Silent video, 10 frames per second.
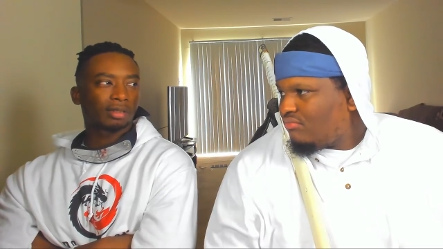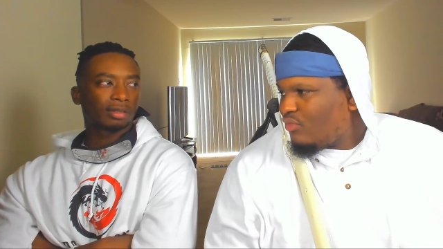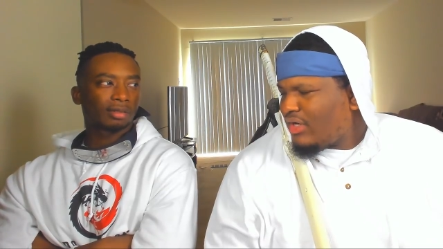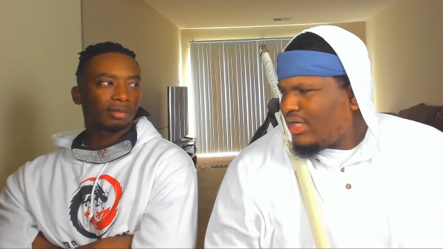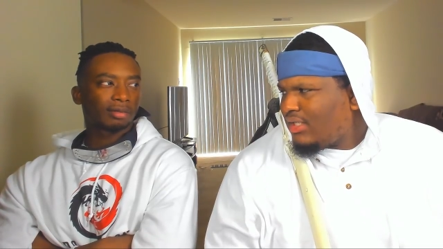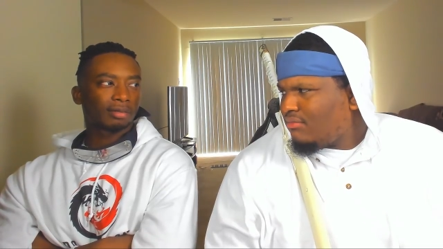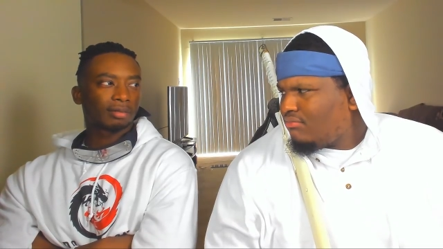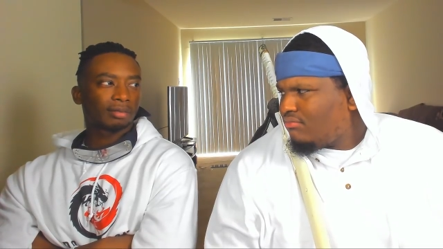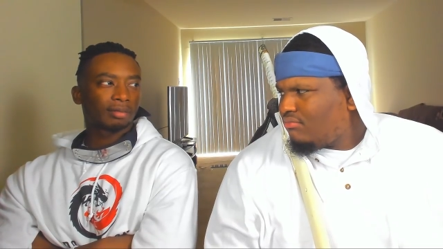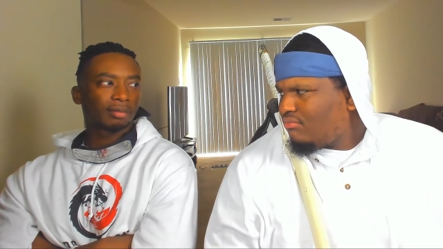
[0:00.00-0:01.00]
Speaker 1: Why not?
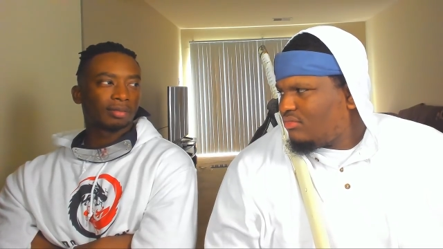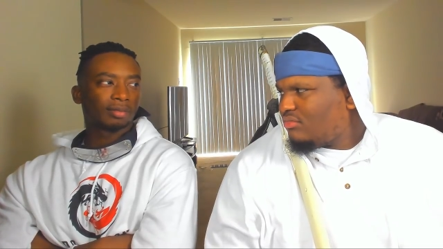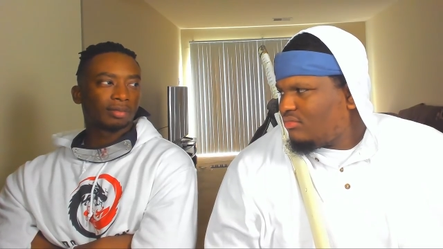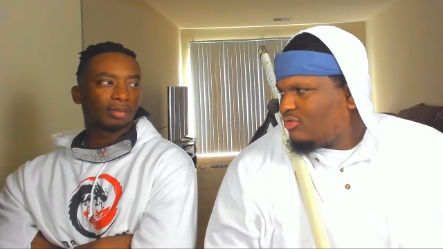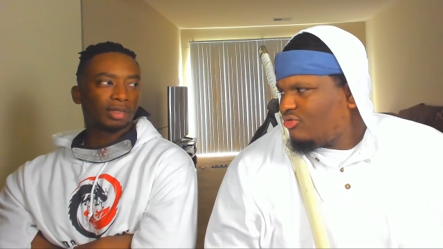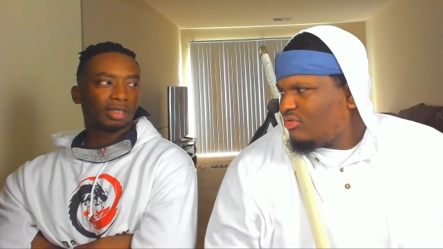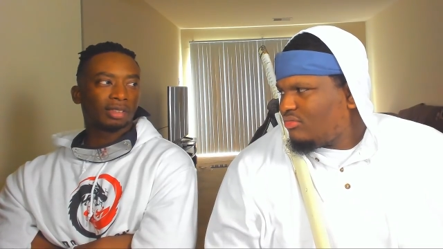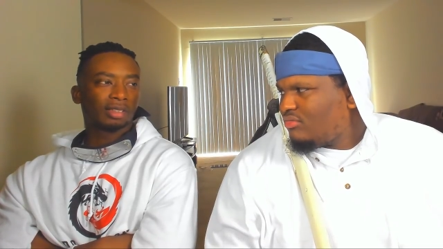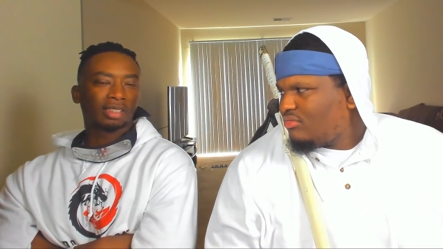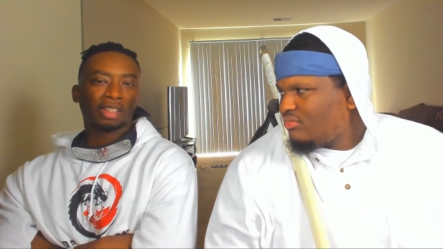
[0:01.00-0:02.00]
What's the,
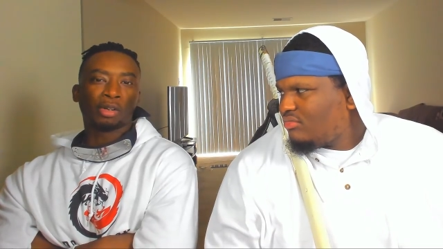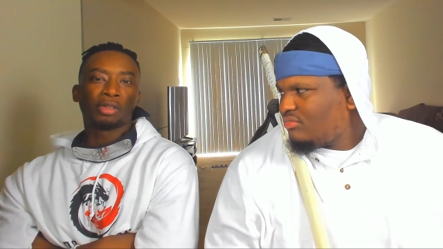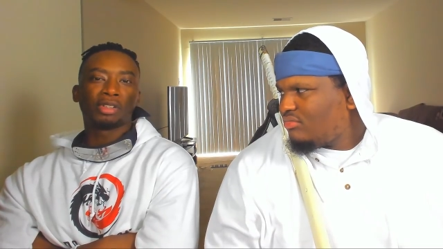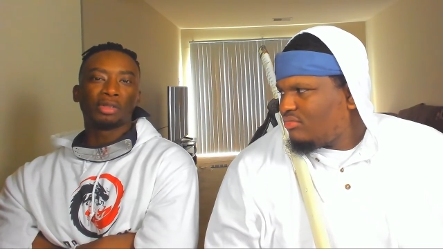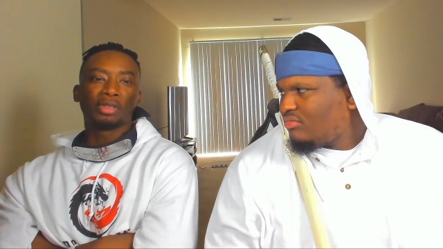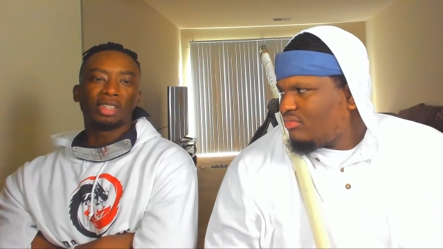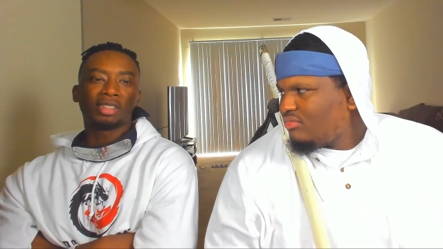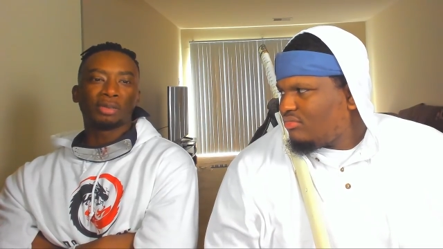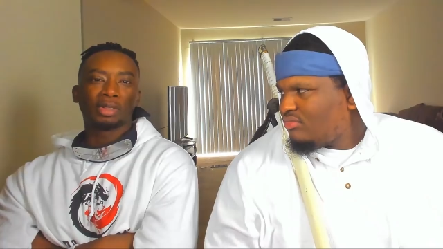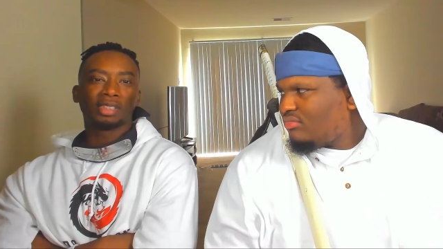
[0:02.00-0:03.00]
wrong?
Speaker 2: The only unique
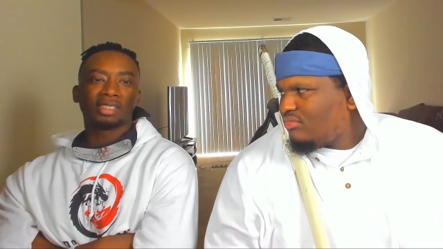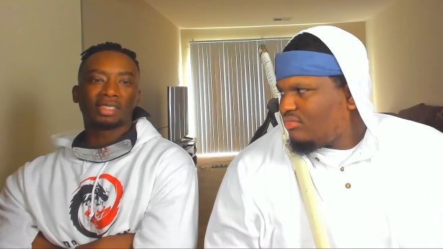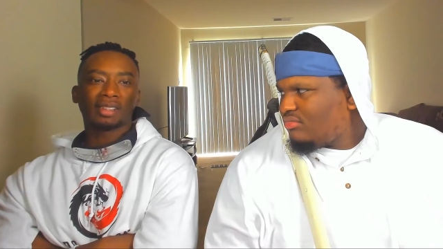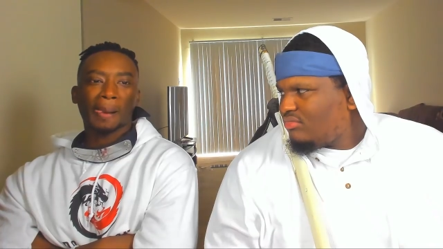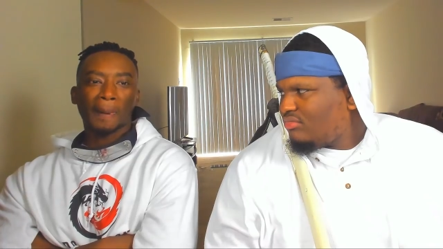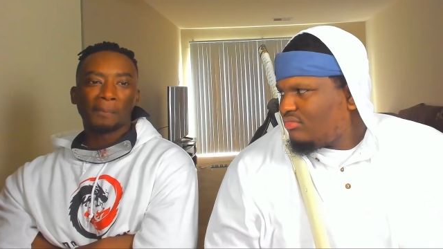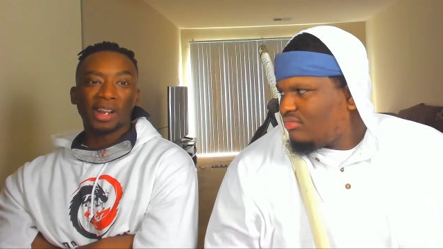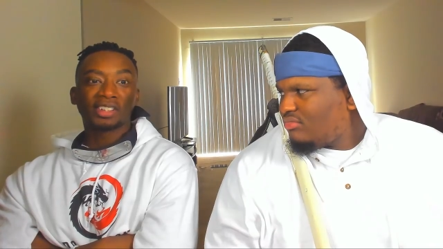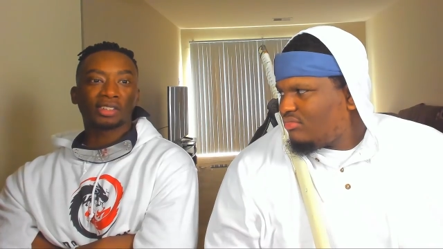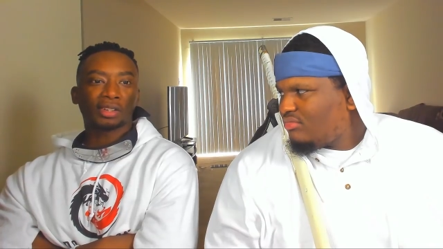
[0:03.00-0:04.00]
one is
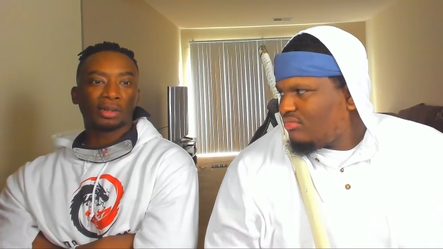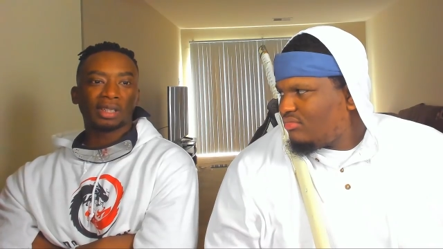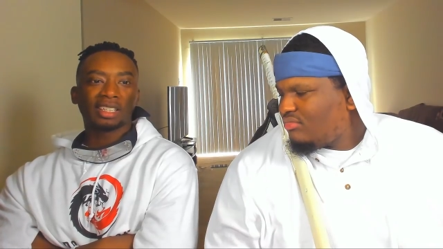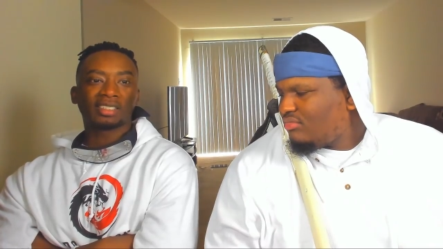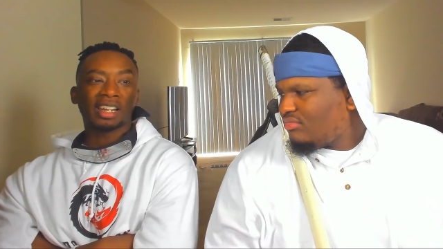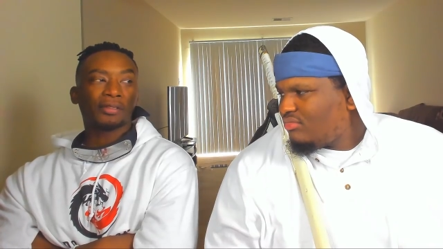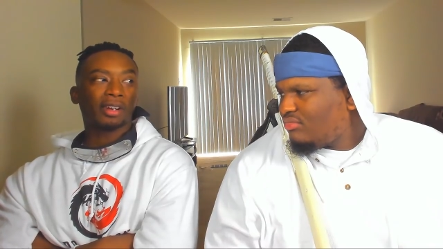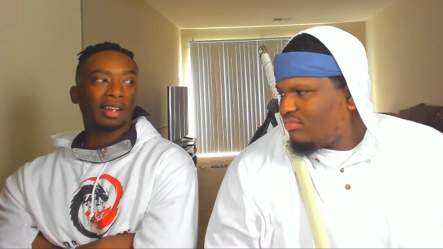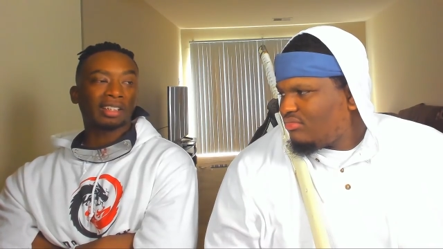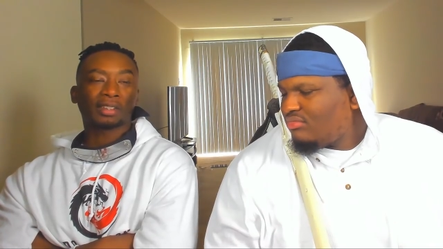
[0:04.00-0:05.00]
Nezuko, and that's never
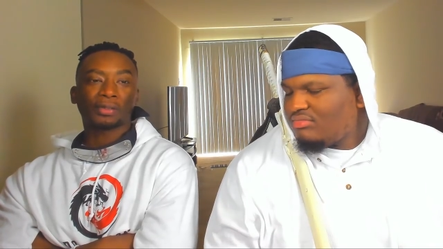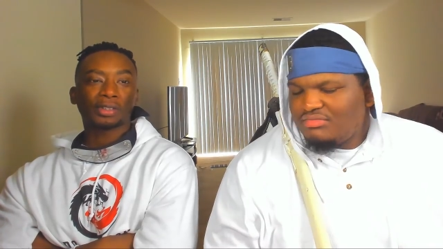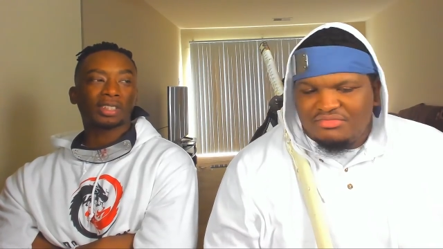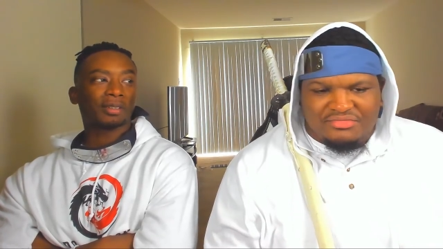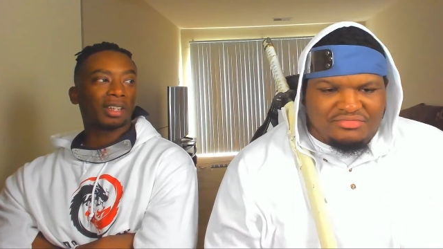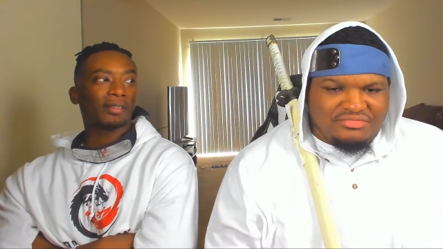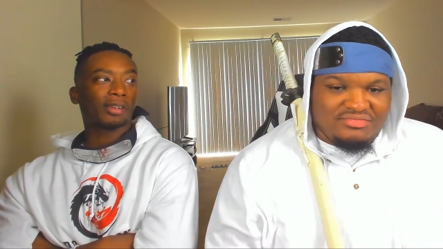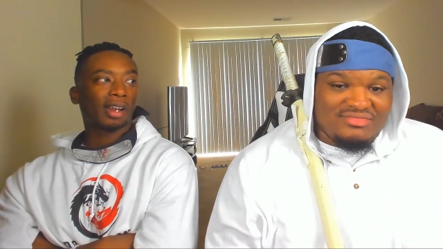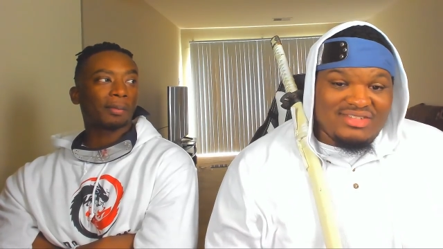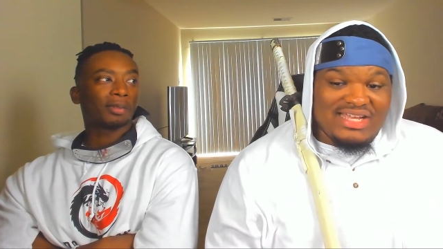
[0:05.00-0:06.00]
had. That's the first time that ever
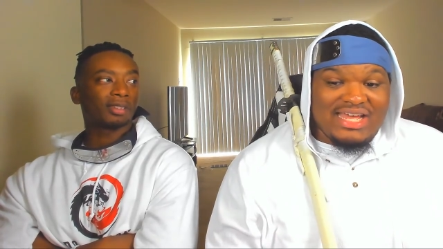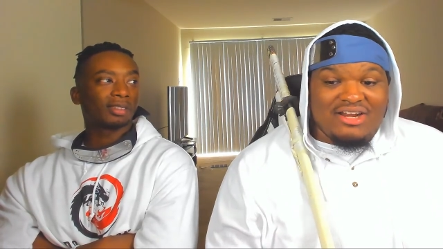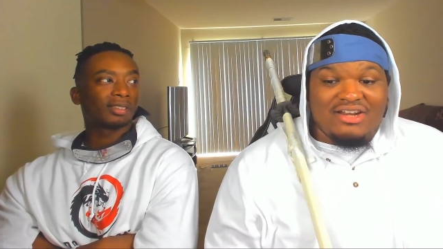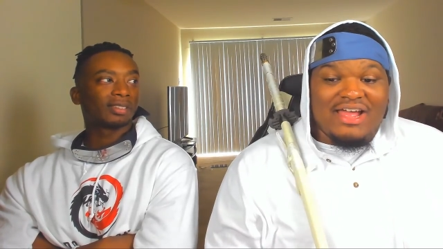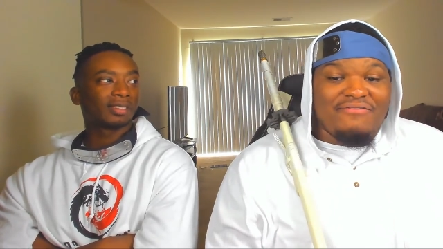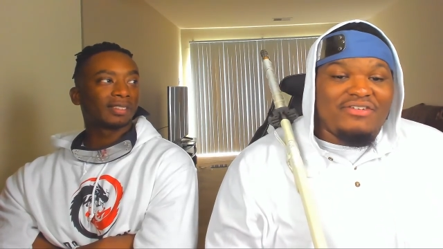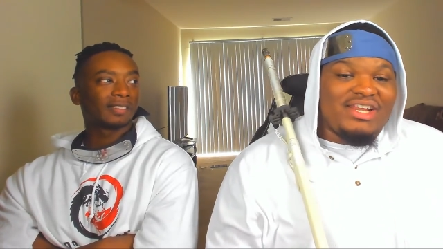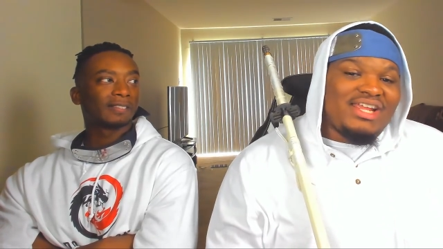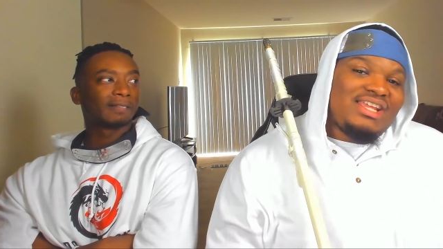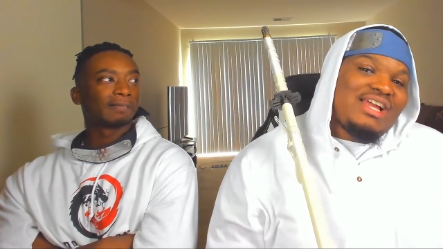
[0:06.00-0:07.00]
happened.
Speaker 1: I don't. I feel
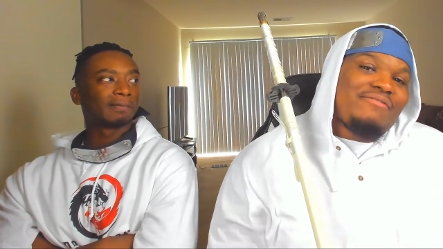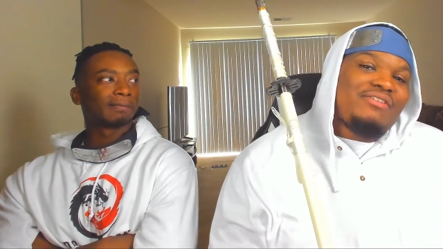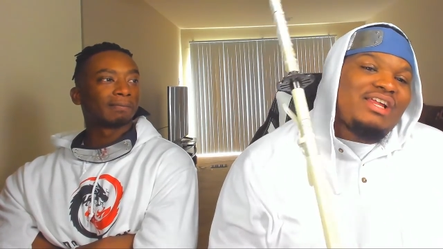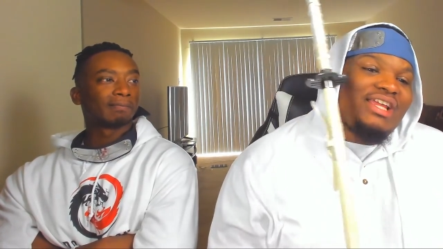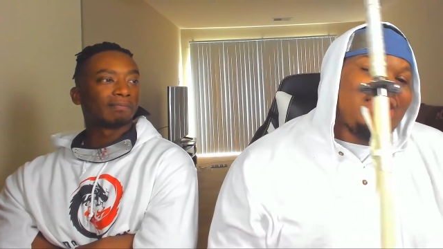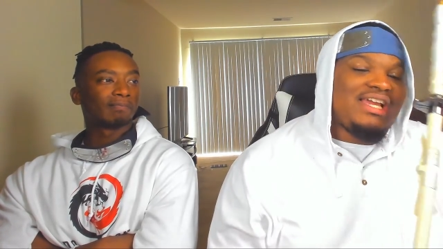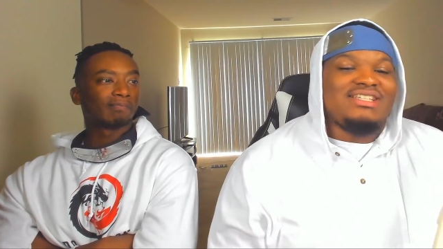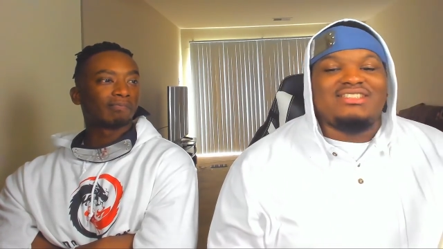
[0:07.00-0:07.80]
like I feel like he has